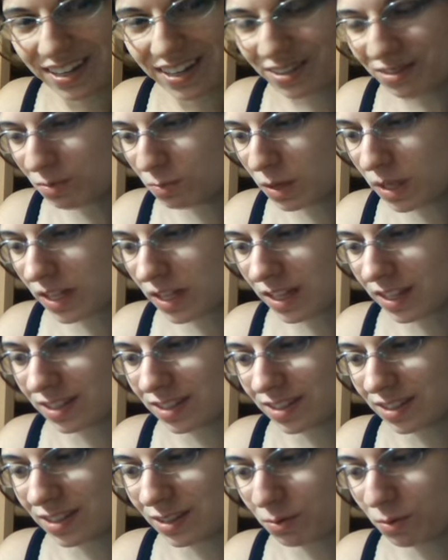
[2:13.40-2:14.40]
I love it
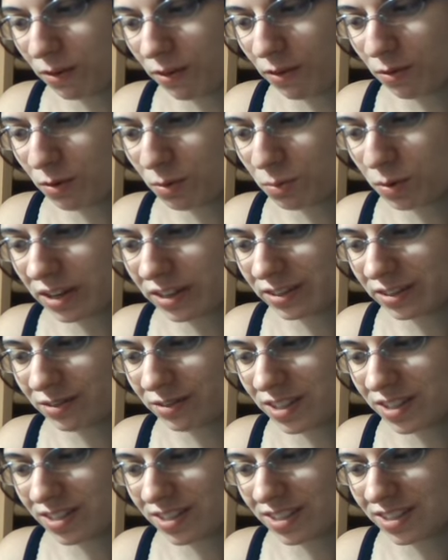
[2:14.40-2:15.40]
because my favorite part
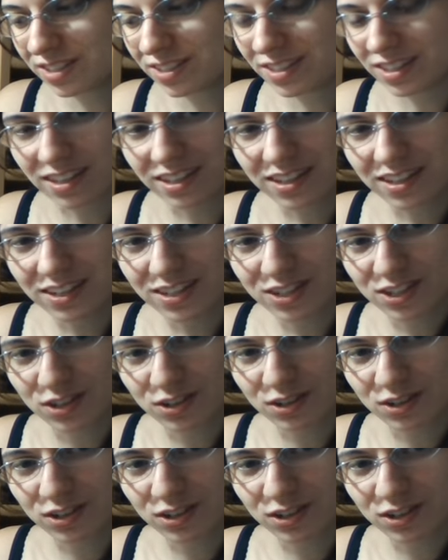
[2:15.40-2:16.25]
of this is each